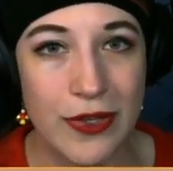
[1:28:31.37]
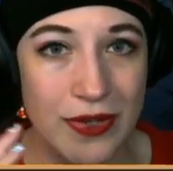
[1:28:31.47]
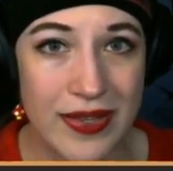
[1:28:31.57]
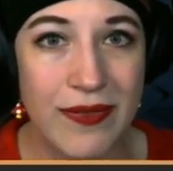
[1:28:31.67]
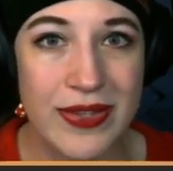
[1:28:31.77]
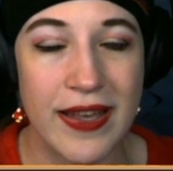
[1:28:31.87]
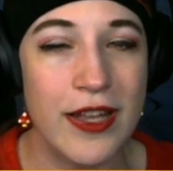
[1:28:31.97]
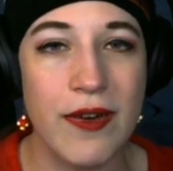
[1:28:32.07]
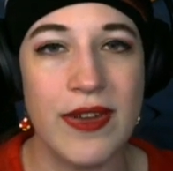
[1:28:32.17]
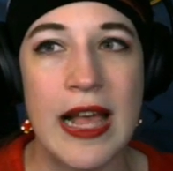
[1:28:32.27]
So you could save a
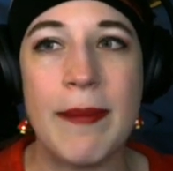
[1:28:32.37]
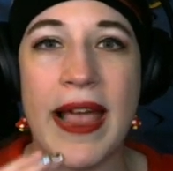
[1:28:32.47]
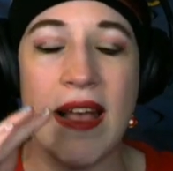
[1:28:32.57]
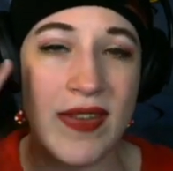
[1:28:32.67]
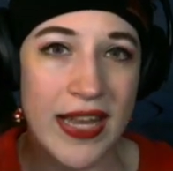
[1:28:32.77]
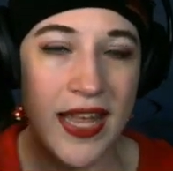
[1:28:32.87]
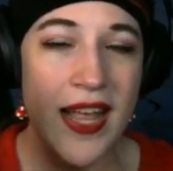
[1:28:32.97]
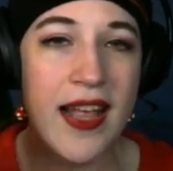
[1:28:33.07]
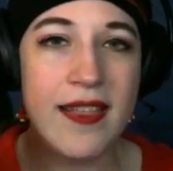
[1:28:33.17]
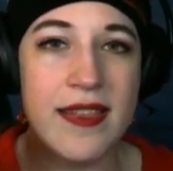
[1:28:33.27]
second over that by having
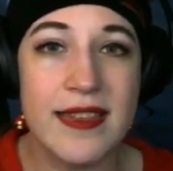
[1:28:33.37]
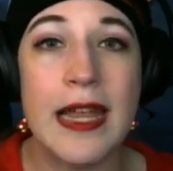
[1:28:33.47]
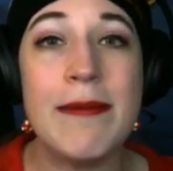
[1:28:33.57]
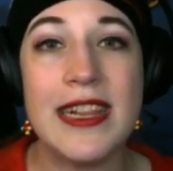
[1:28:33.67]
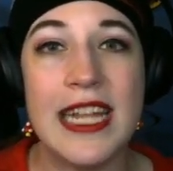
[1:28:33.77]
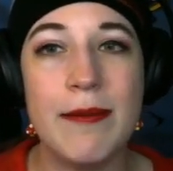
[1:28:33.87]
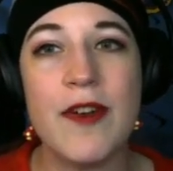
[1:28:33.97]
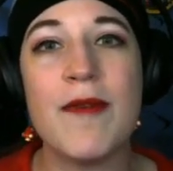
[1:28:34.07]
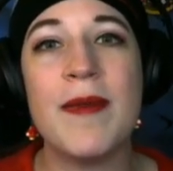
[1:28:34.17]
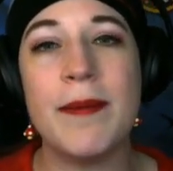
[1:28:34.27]
the same clean
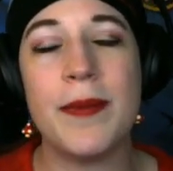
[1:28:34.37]
movement,